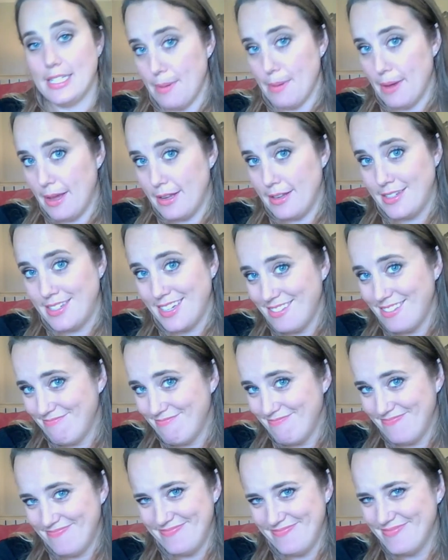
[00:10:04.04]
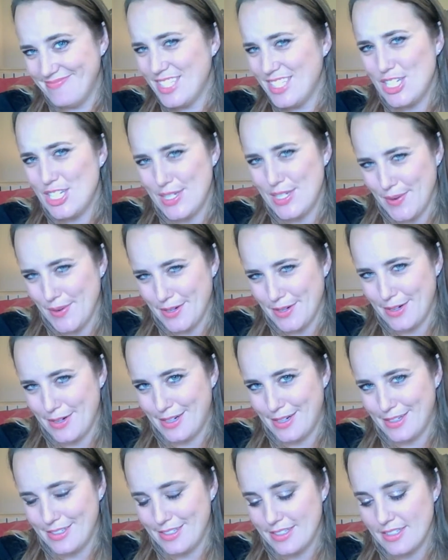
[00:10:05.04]
spend
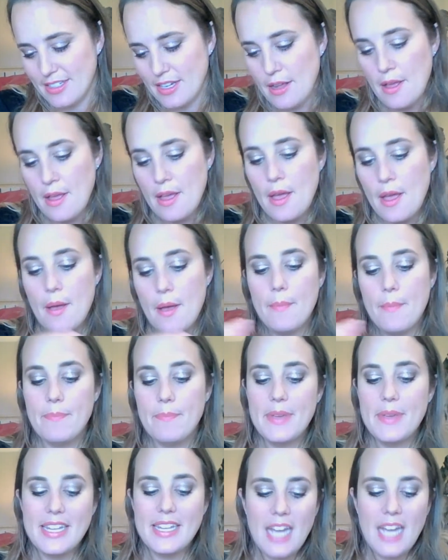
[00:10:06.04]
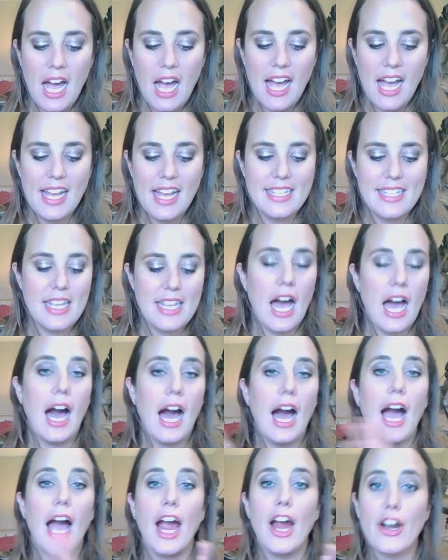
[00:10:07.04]
$200 because
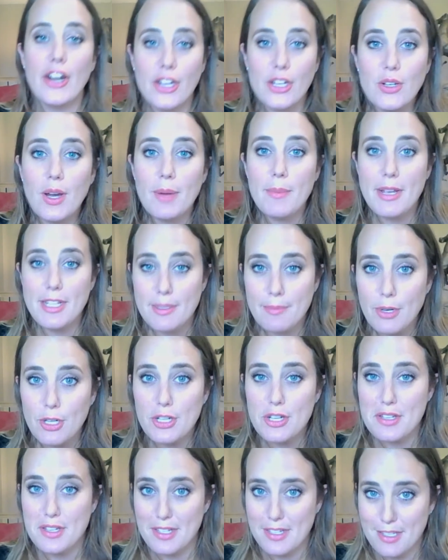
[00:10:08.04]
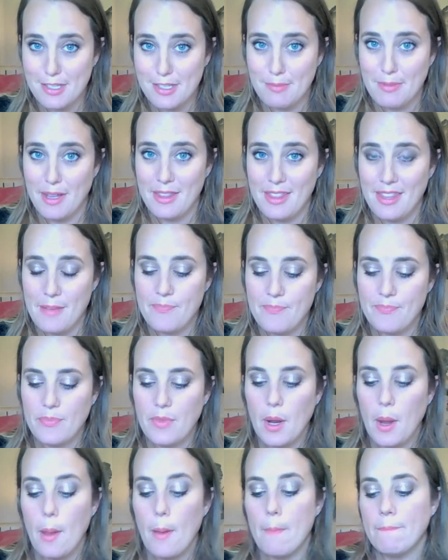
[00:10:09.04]
I already knew I made some purchases this month,
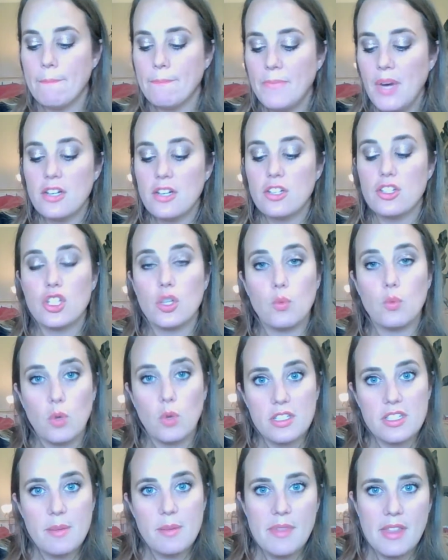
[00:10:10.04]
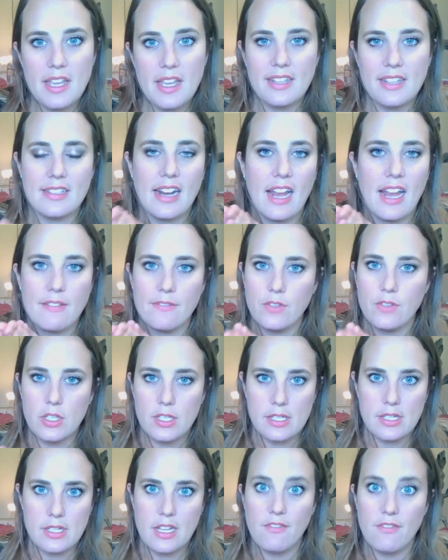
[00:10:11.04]
but there were some things that I
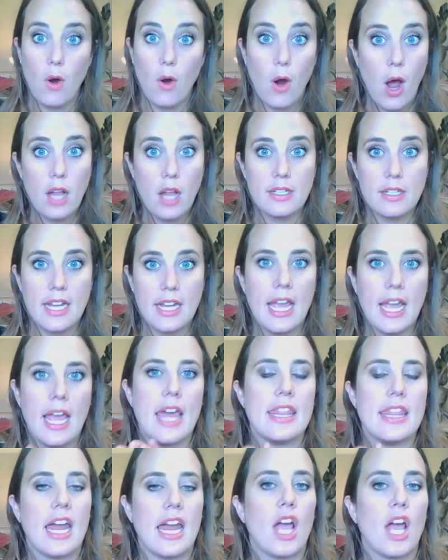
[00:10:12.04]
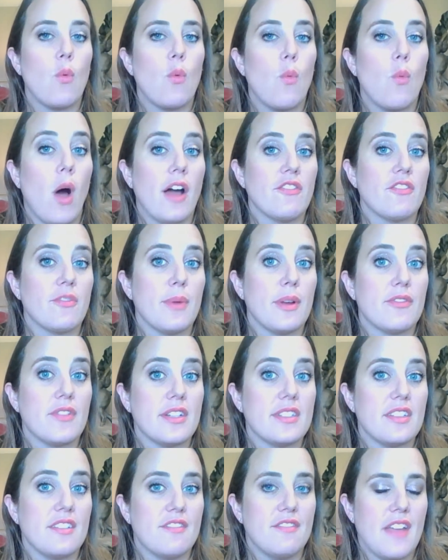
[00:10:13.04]
foresee for holiday that I want for my
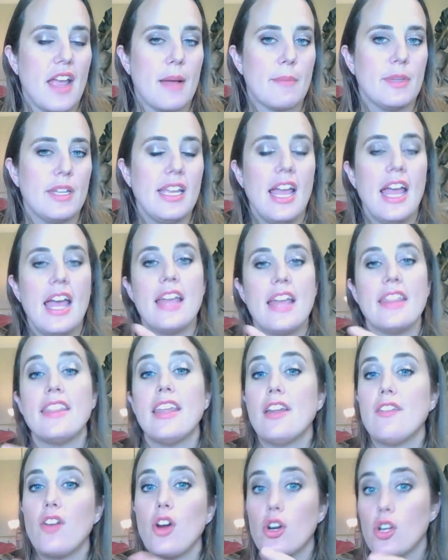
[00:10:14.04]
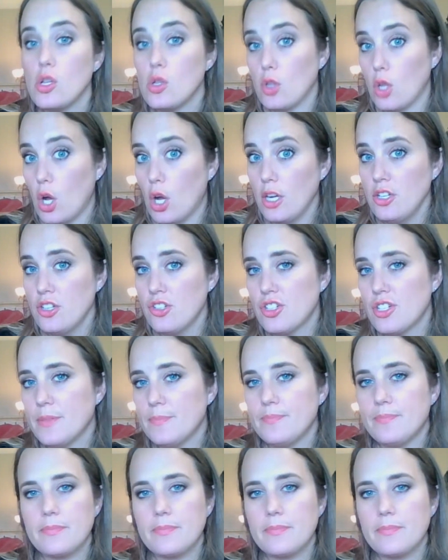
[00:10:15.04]
friends and family that have already launched.